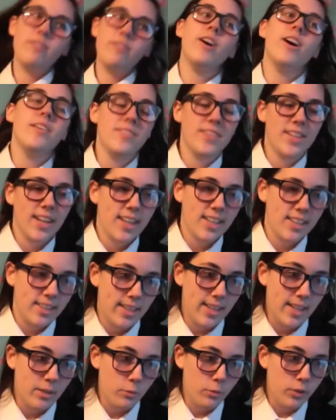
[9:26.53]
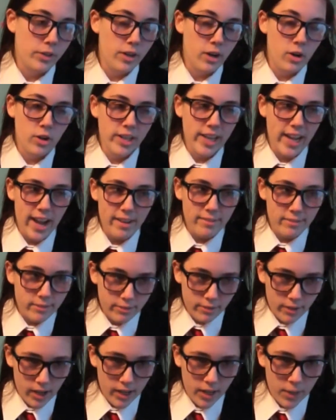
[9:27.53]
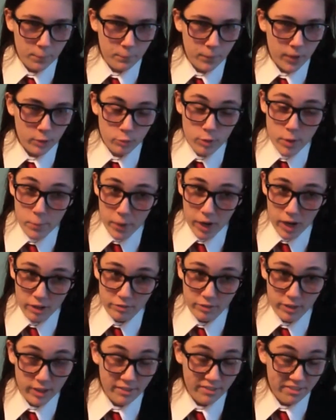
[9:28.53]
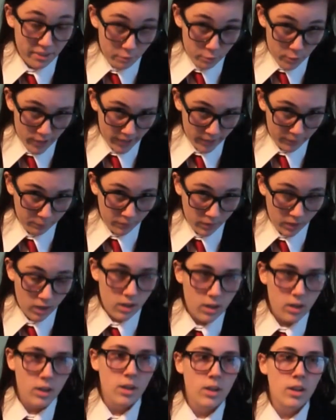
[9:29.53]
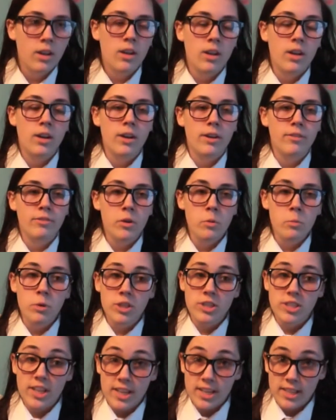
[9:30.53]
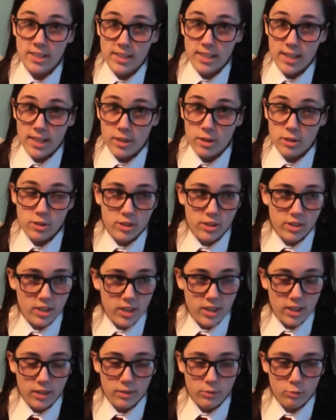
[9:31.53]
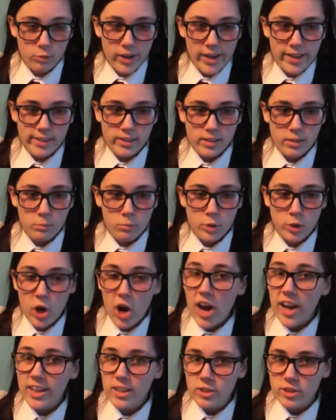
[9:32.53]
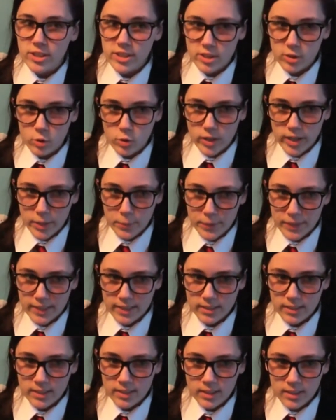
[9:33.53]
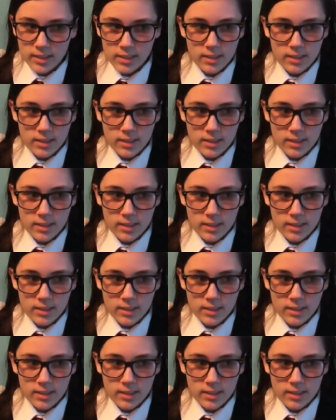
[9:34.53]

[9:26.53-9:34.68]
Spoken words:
5 seconds in, we already have a ripoff of The Ring. A few more seconds in, there's a random child screaming.